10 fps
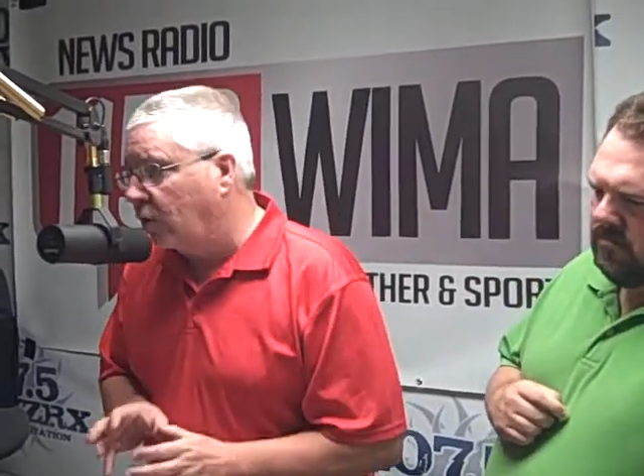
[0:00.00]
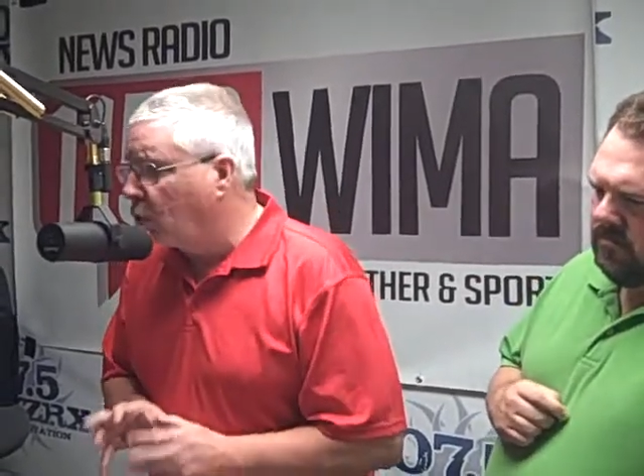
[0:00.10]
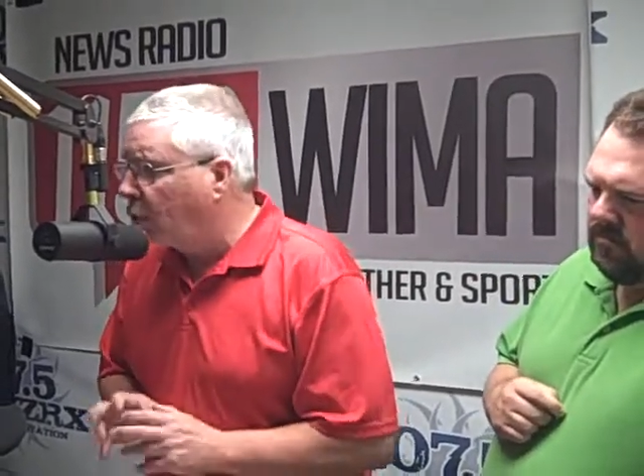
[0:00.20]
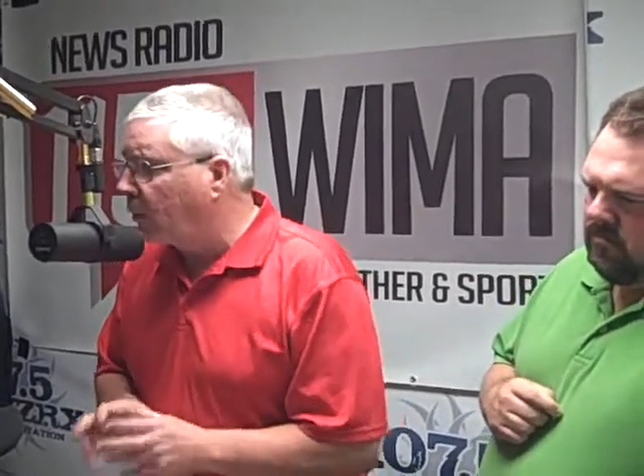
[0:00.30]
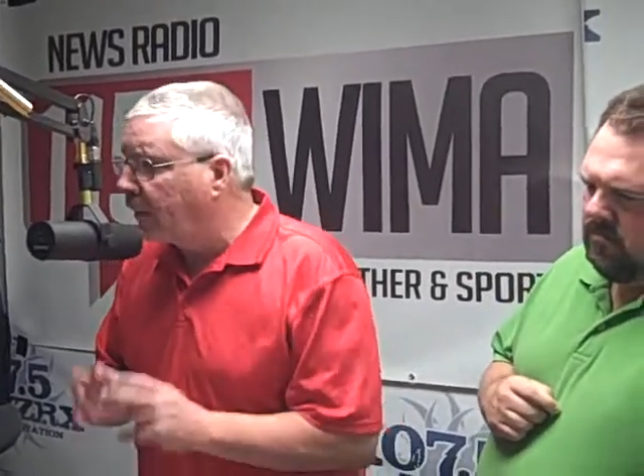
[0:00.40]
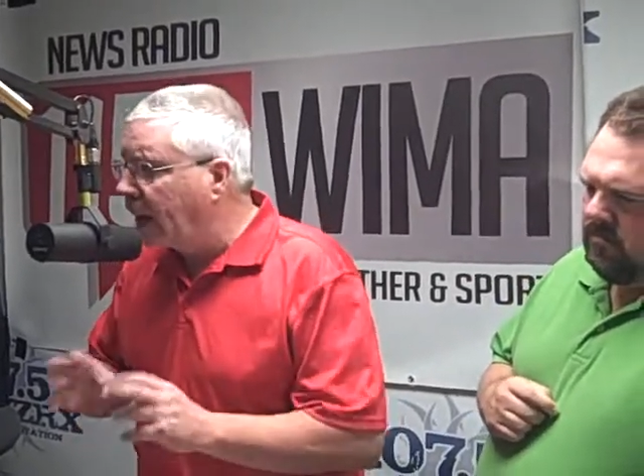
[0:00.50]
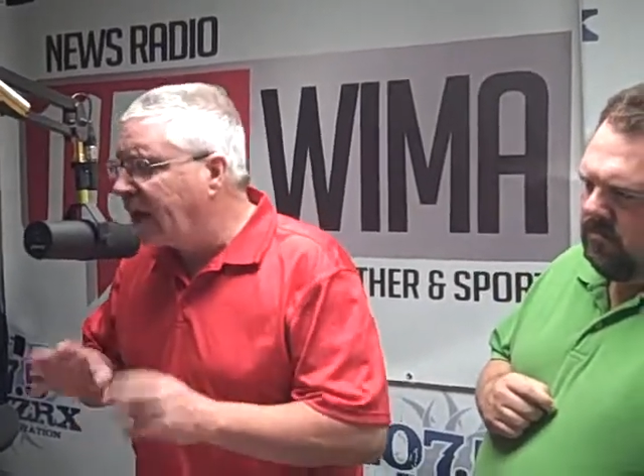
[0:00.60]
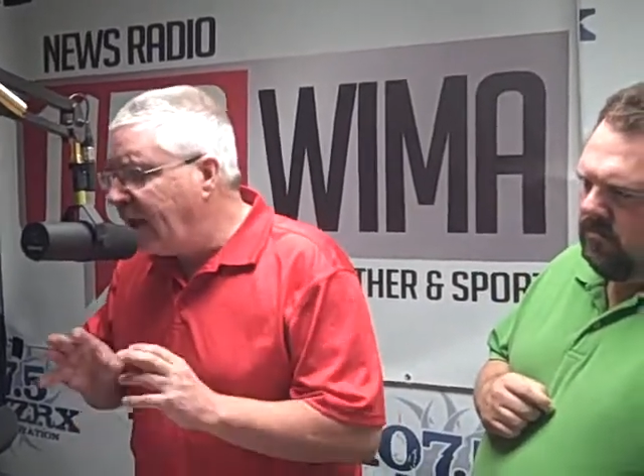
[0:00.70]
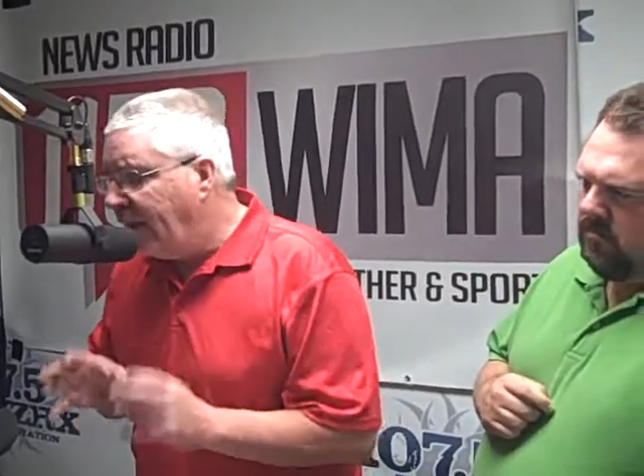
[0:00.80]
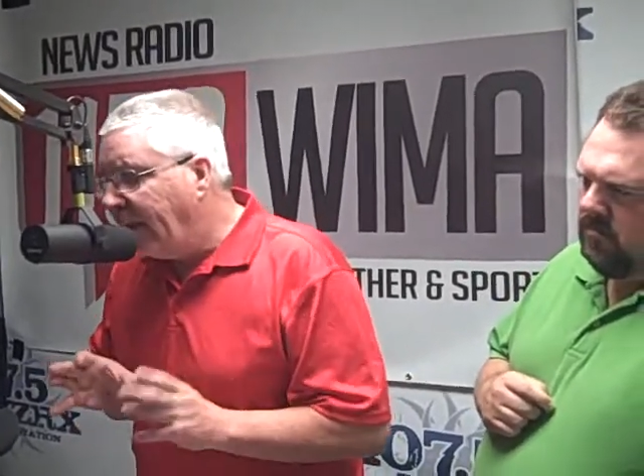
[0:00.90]
quarterback
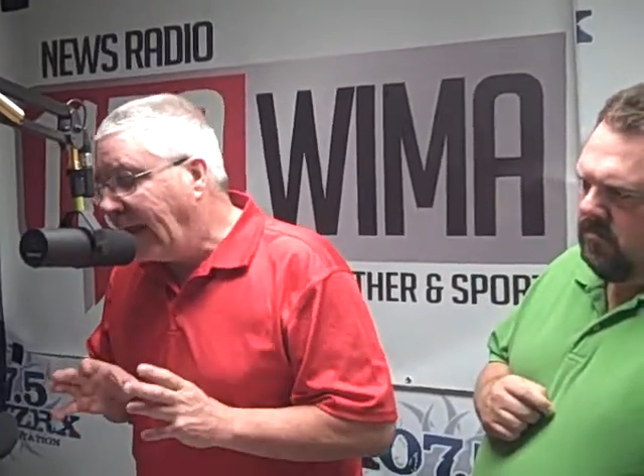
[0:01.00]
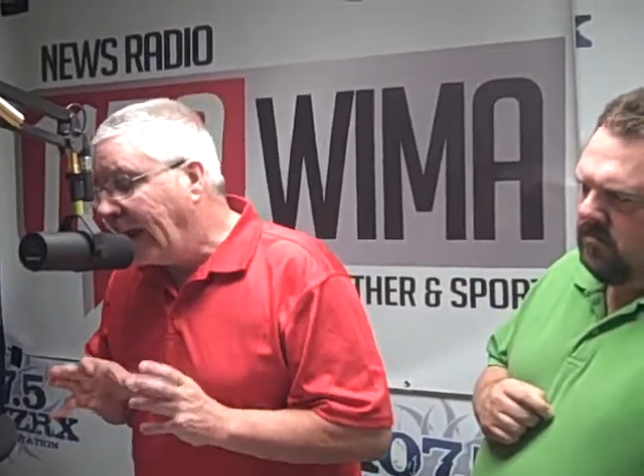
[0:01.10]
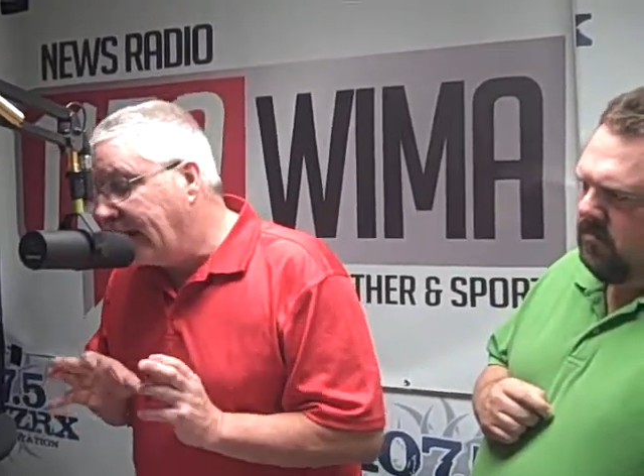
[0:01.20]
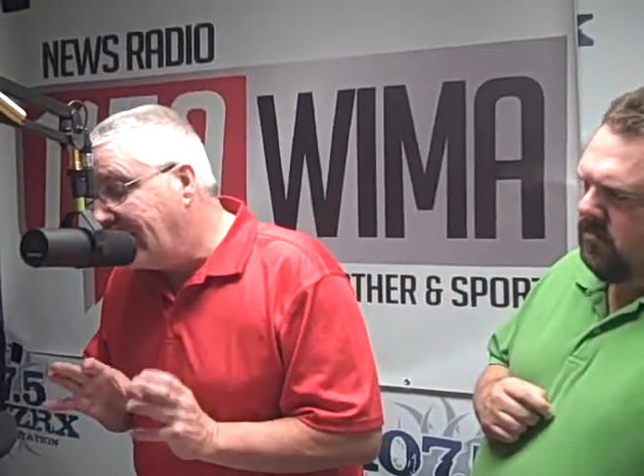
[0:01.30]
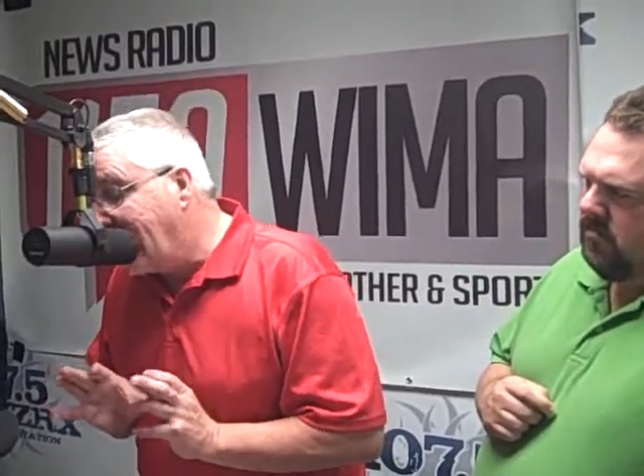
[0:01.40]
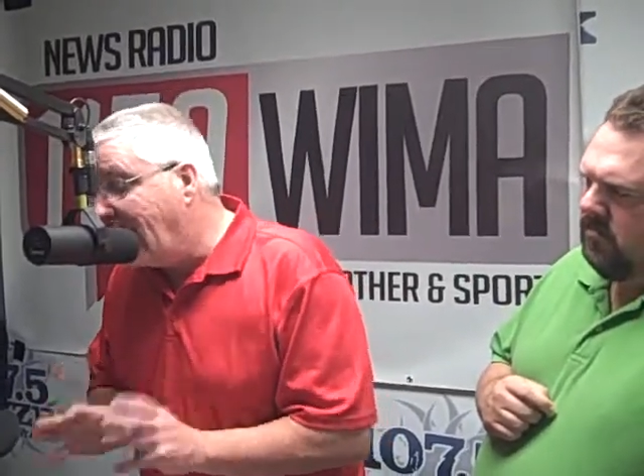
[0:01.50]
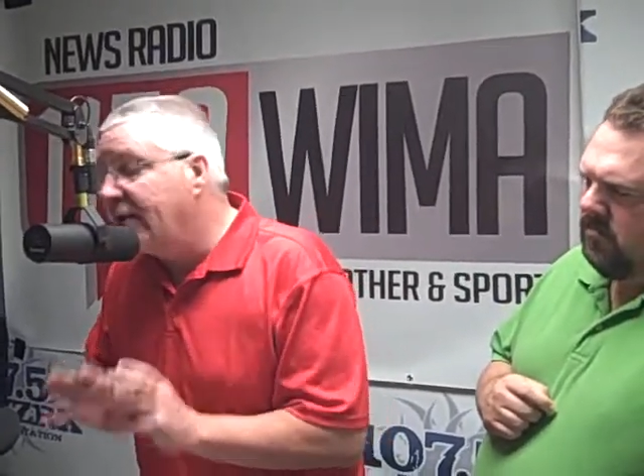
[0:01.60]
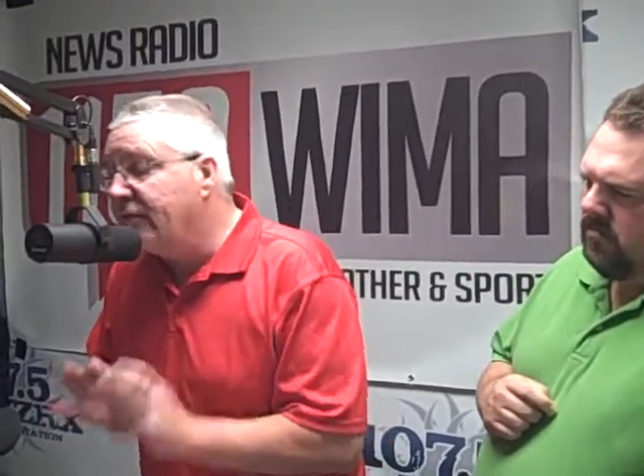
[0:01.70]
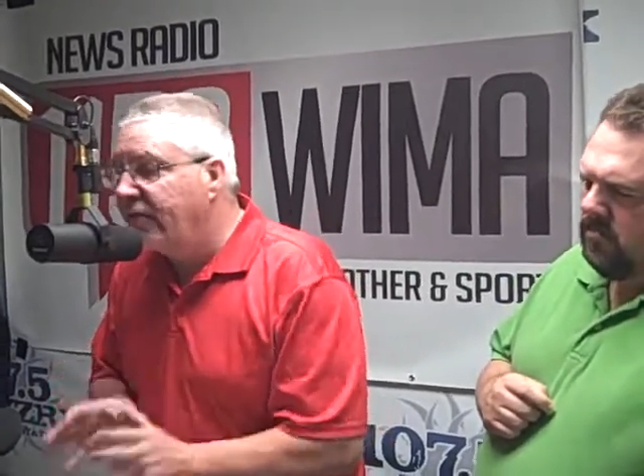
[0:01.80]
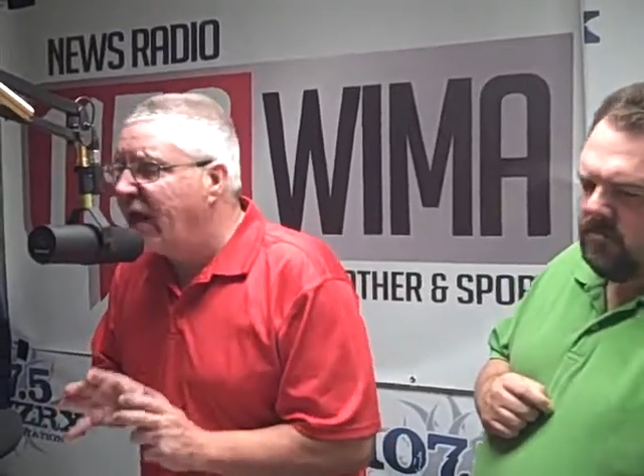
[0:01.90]
and not
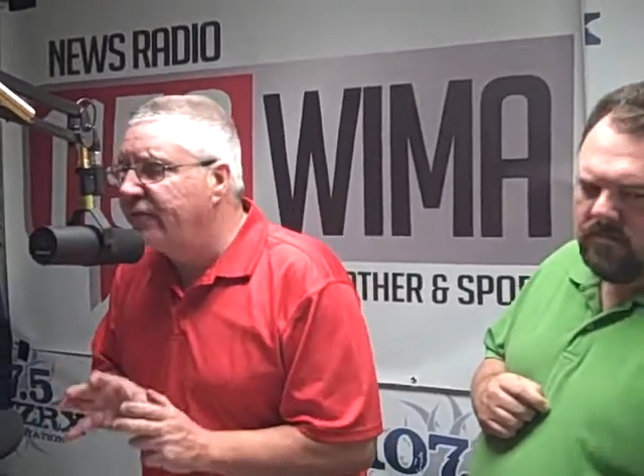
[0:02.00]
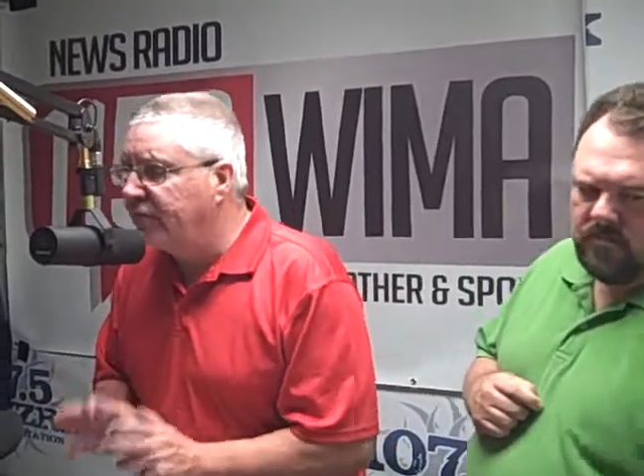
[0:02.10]
that